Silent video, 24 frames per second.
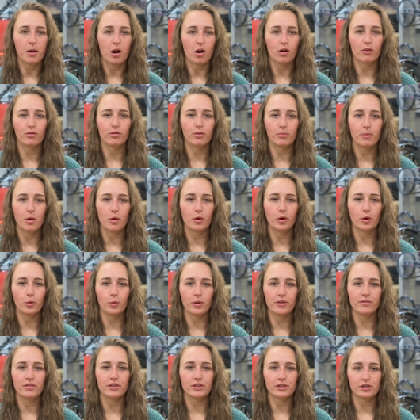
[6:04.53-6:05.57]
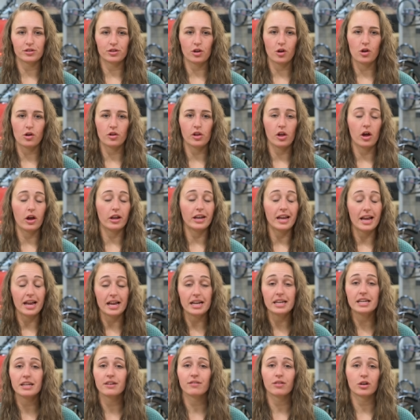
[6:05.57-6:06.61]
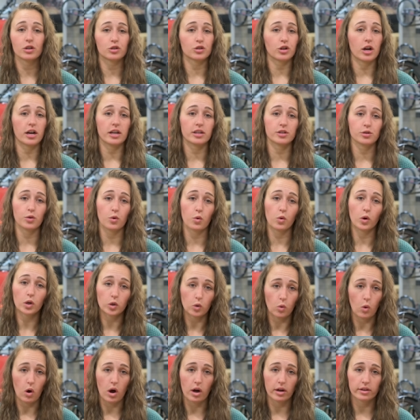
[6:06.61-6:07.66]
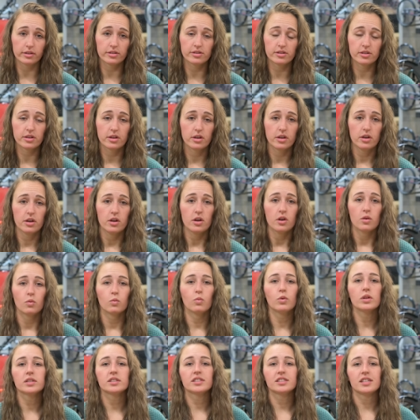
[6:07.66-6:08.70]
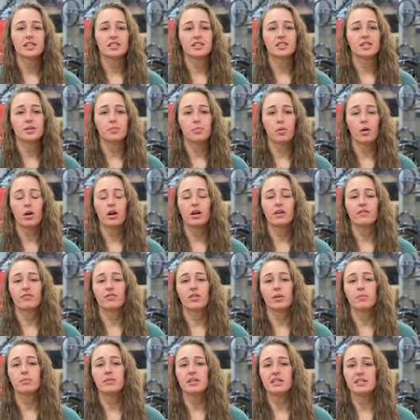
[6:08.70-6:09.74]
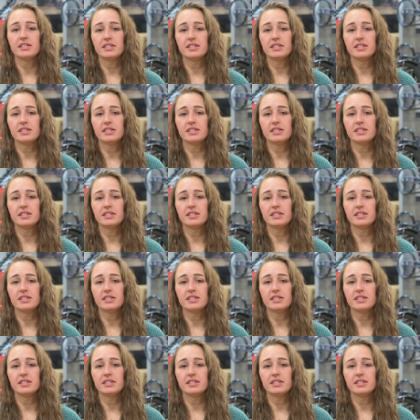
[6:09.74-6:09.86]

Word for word: powerful motor we've installed on any of our trikes or quads. What sets it apart from the